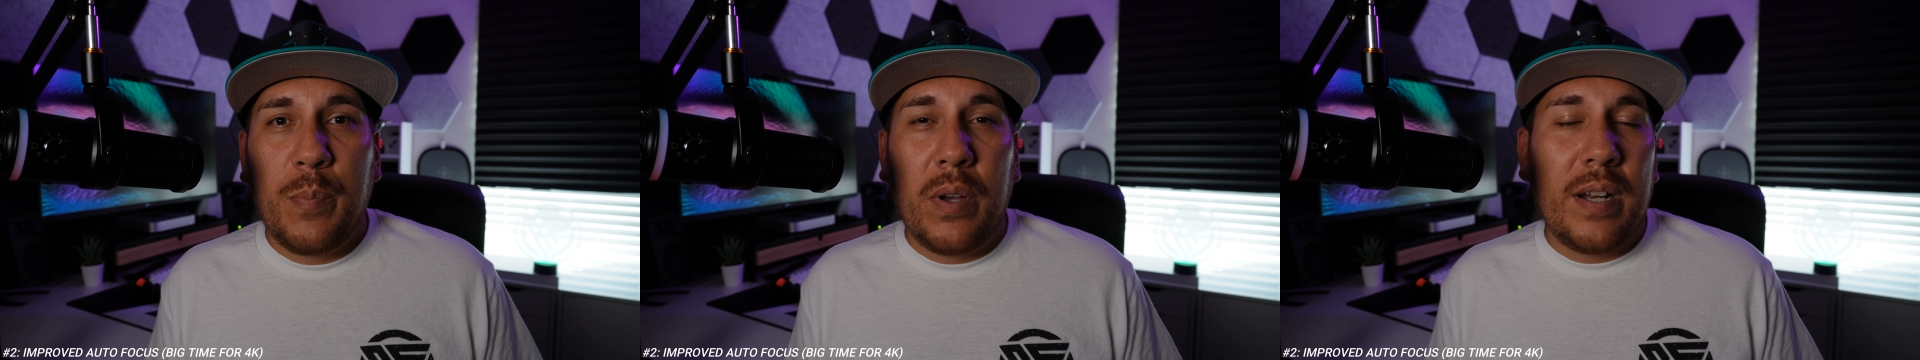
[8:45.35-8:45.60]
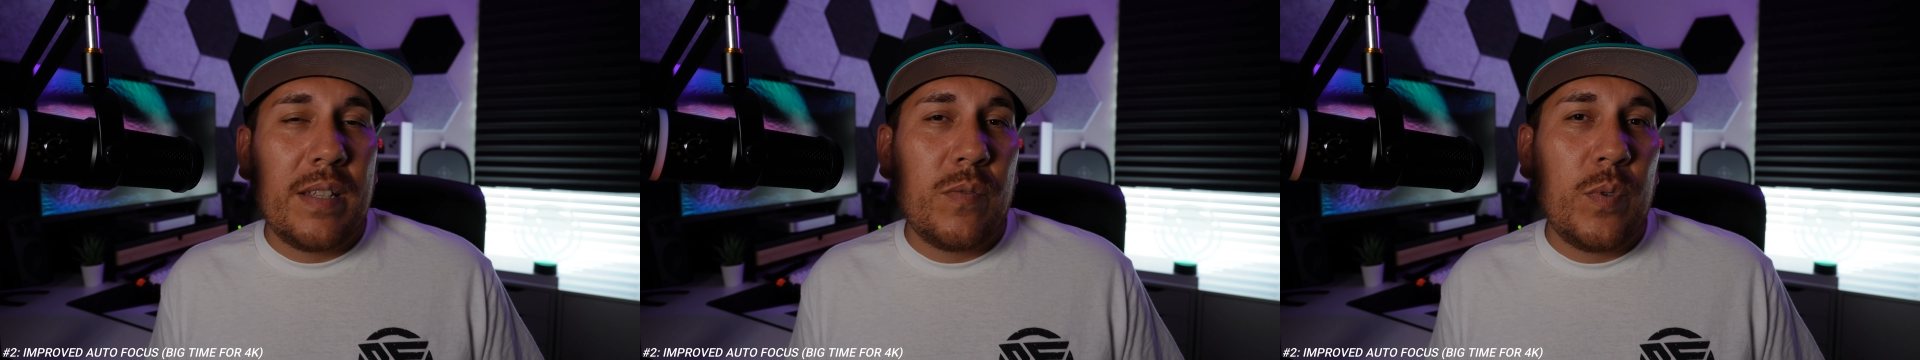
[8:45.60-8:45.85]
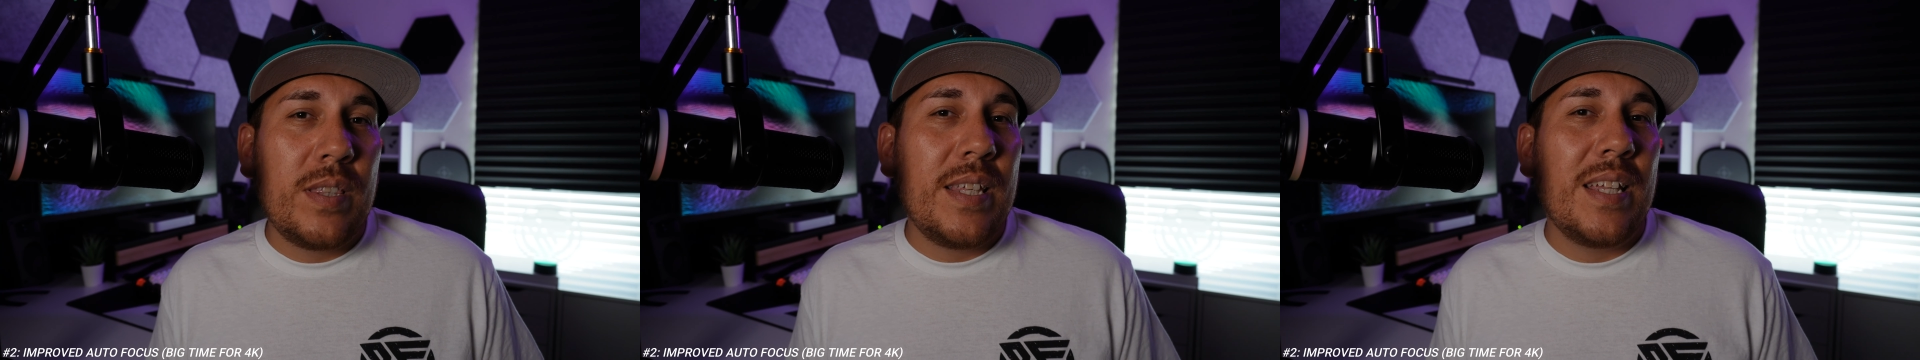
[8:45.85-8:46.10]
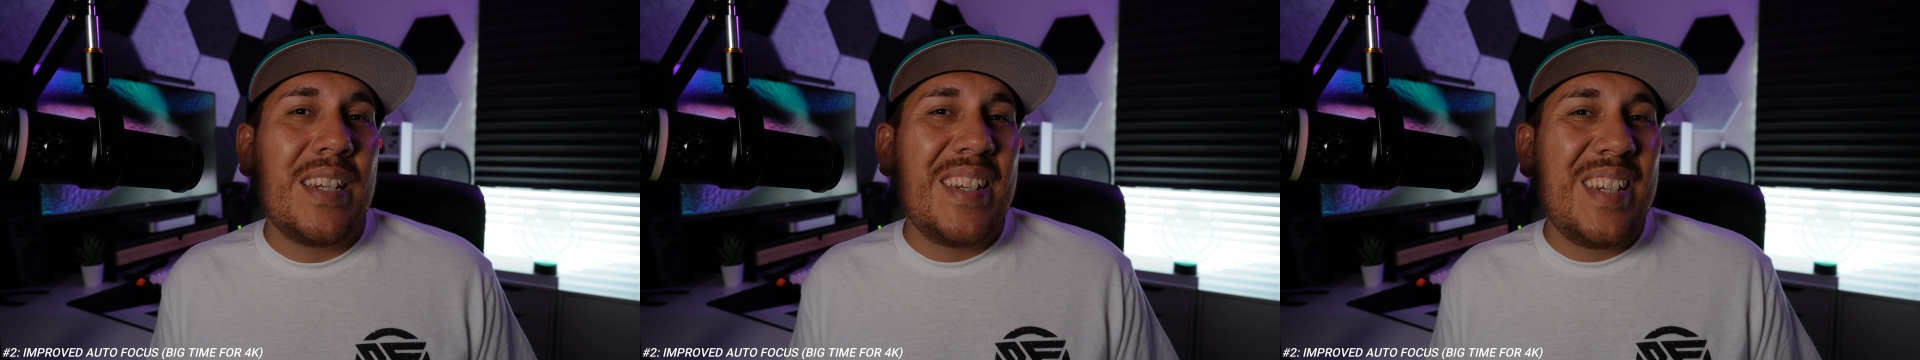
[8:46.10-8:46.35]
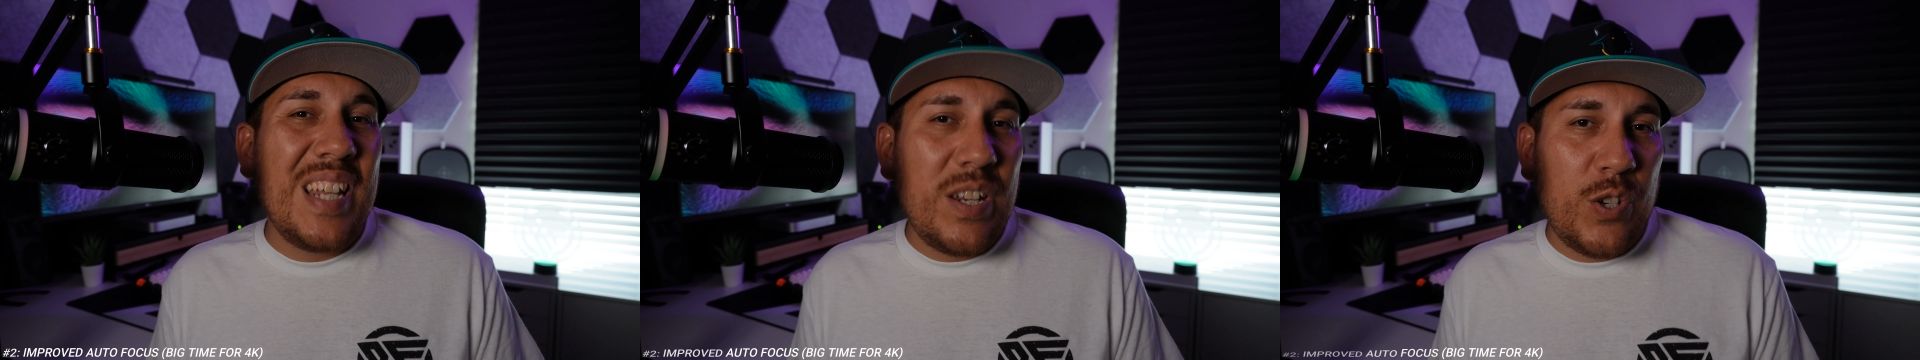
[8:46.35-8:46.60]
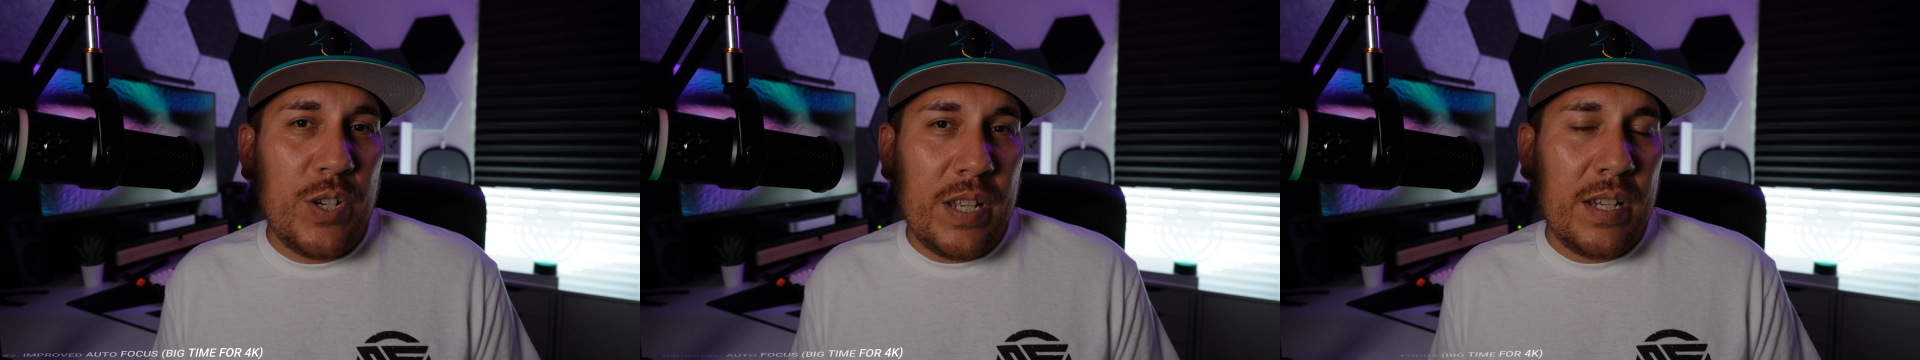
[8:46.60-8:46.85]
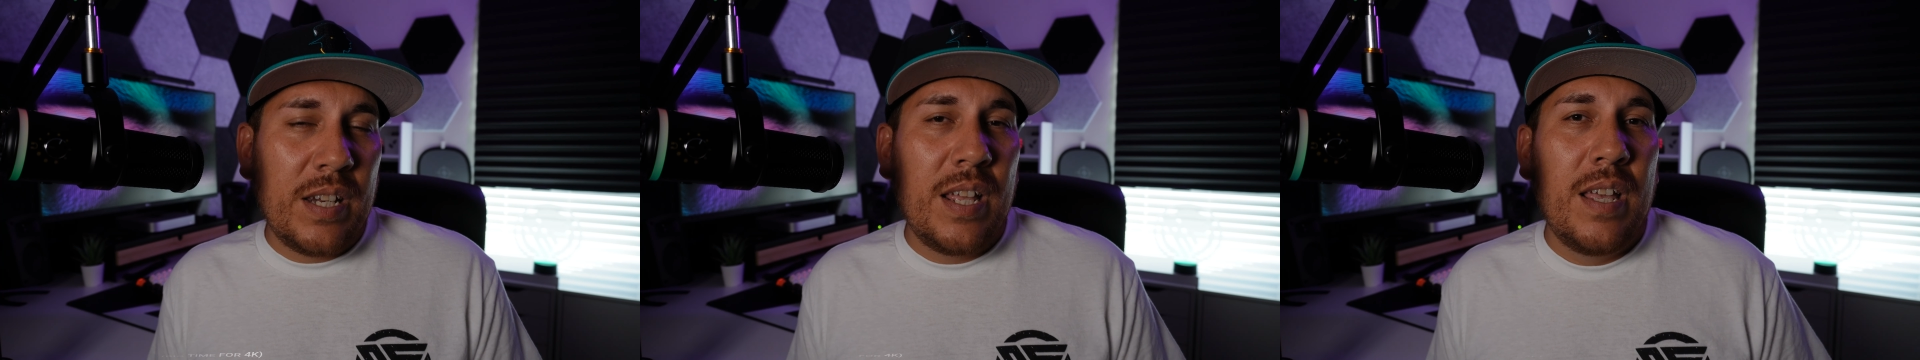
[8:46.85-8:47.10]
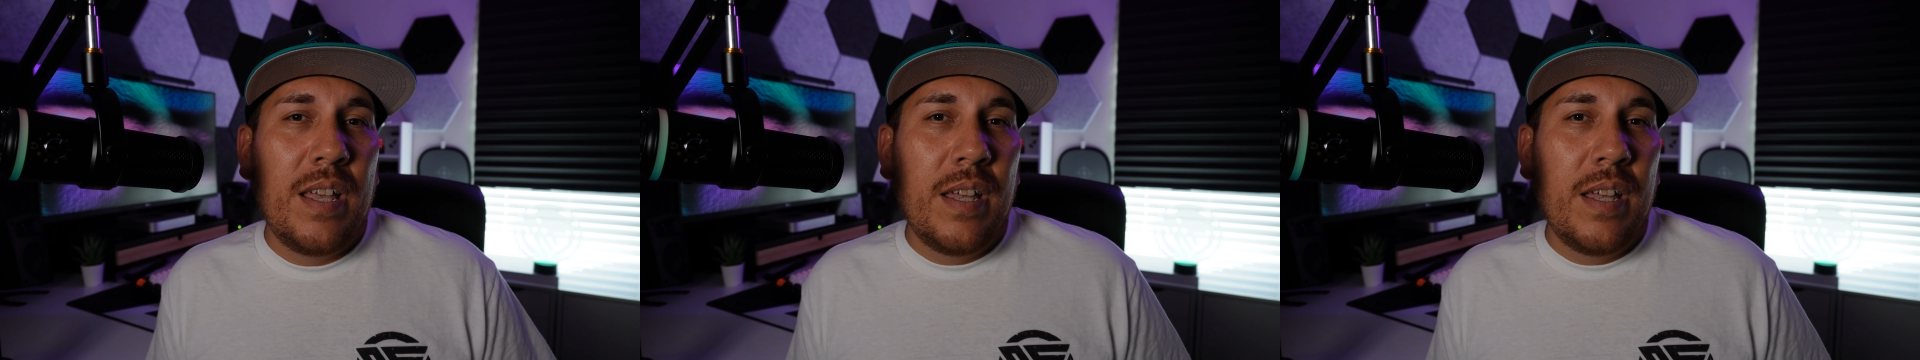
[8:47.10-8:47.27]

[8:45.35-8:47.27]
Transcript: but it's with the addition